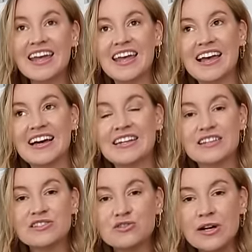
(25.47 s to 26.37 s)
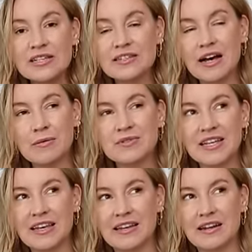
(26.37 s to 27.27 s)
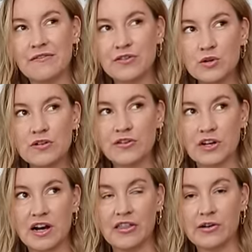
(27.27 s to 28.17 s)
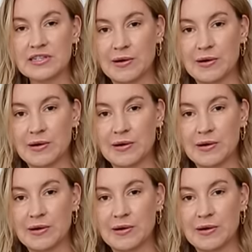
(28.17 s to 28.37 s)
And this dress comes in a few different colors.